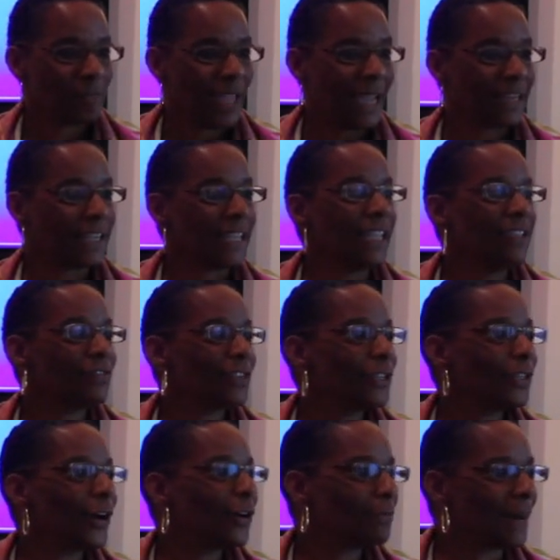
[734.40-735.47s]
And
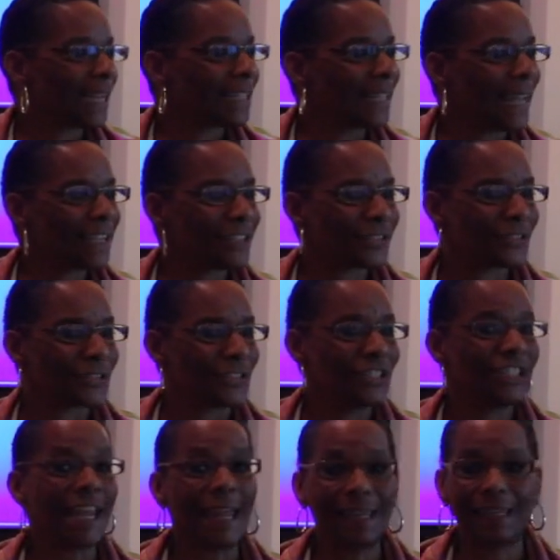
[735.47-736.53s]
even though my legs are
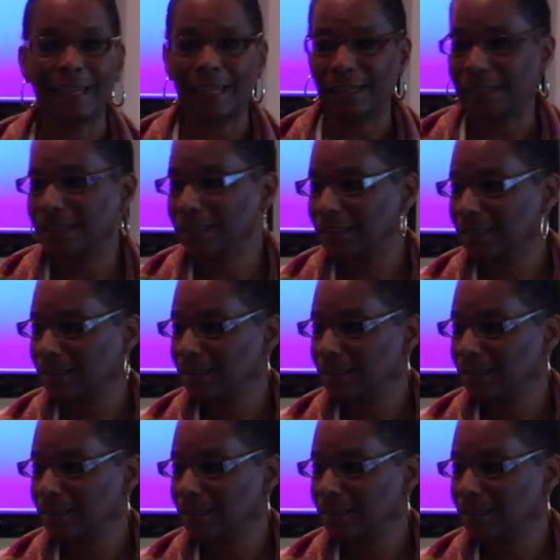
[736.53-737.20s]
shaking,